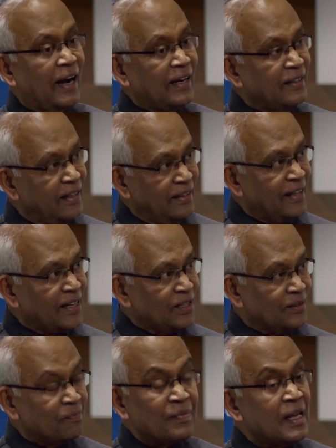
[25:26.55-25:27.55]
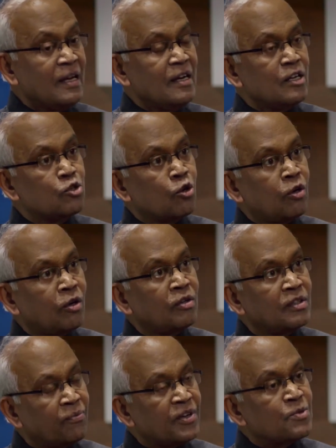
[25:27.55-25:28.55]
And then that is.
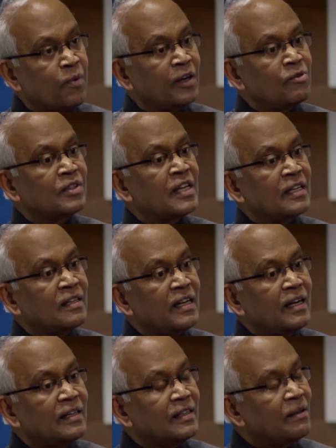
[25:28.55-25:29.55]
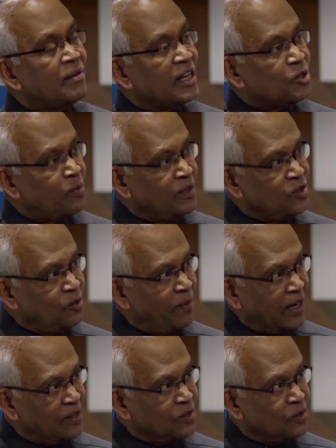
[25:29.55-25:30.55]
So the first point was that they were expensive
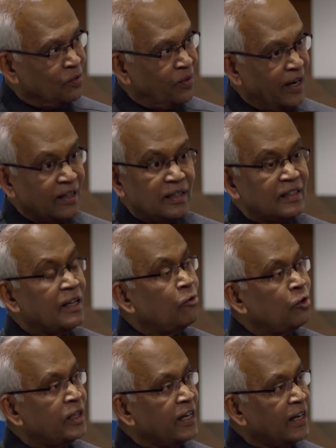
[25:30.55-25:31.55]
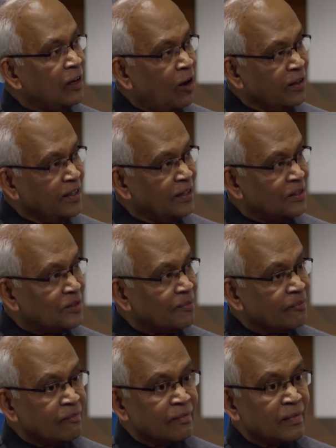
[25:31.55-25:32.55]
battles to fight. They would take long years.
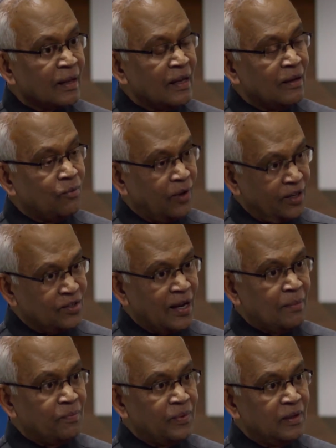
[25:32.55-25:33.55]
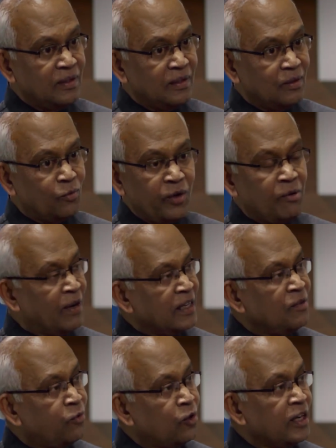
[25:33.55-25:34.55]
For example, we won
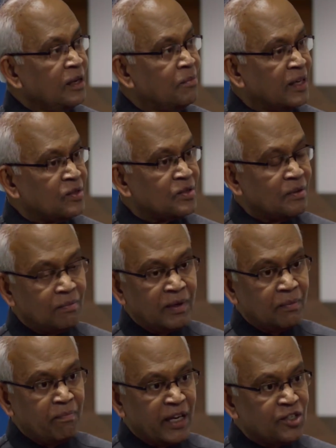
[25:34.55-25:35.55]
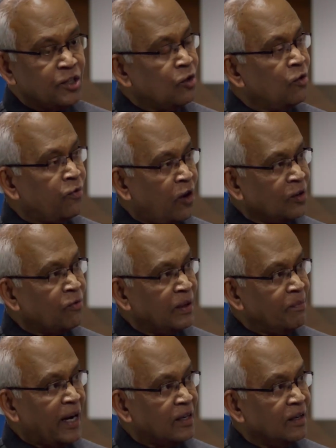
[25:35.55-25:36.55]
in 14 months, but Mexico fought
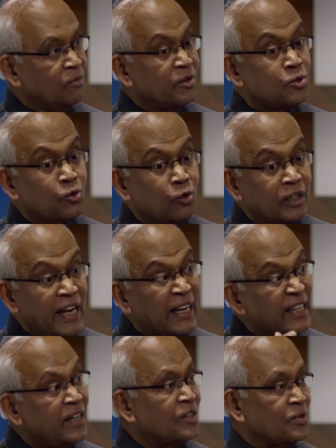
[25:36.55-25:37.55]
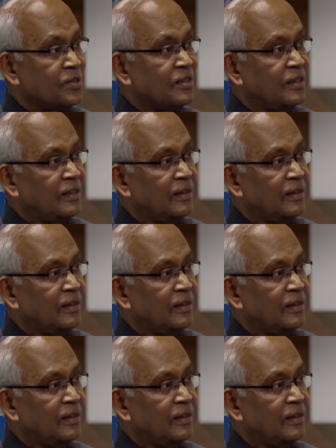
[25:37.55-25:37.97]
one battle which took 10 years.